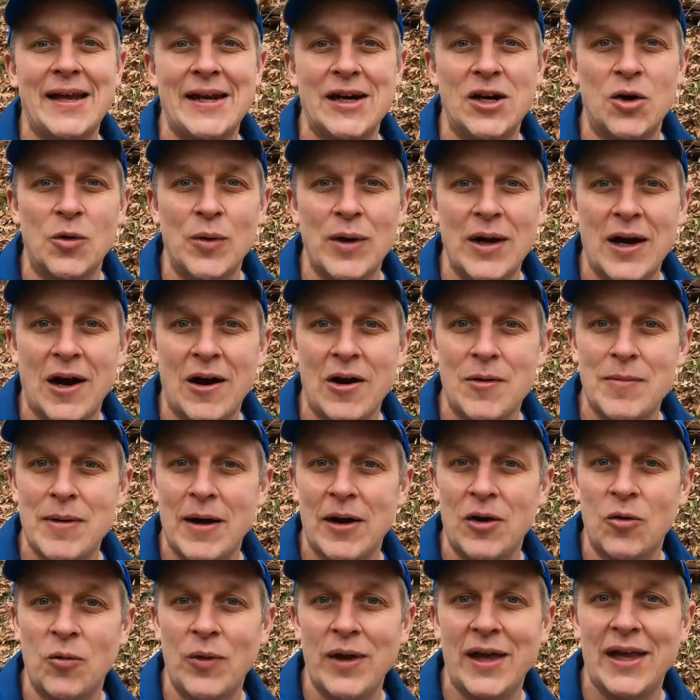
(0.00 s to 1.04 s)
And here we are
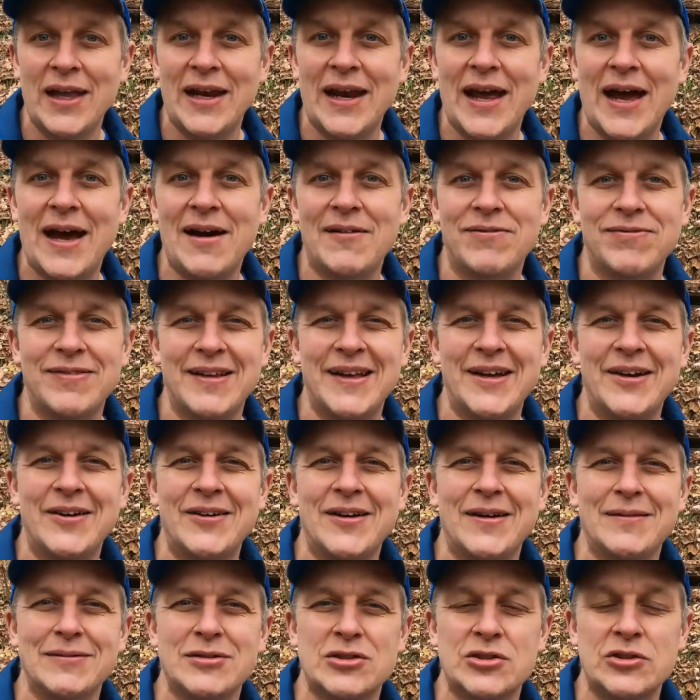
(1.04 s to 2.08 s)
about a week and a half later,
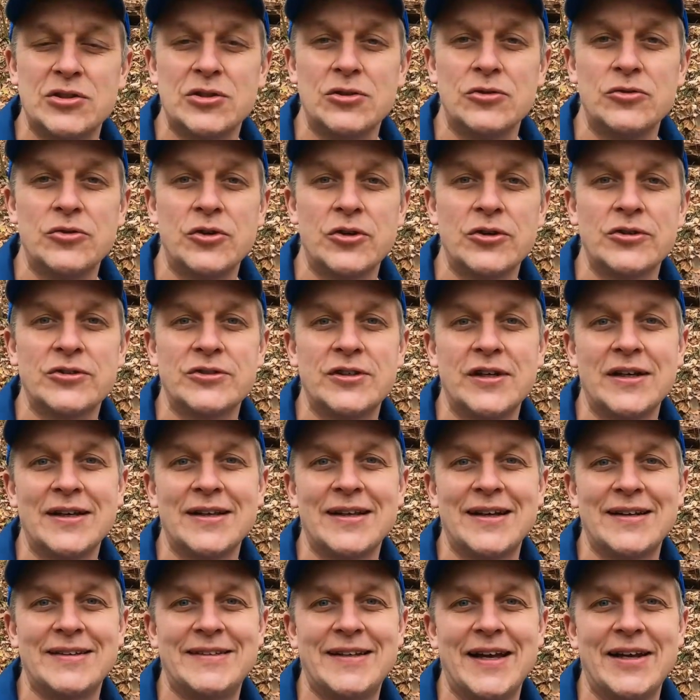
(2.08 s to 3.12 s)
and I'm still nursing
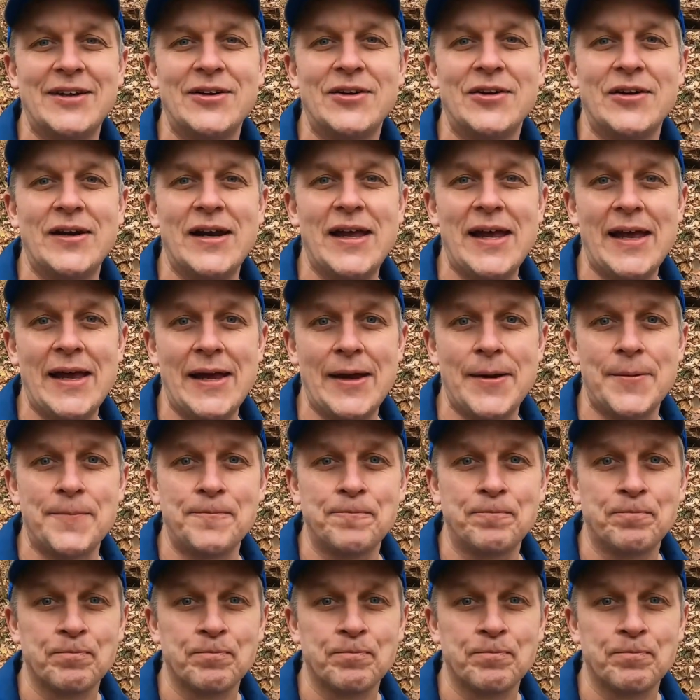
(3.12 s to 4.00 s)
that tender knee.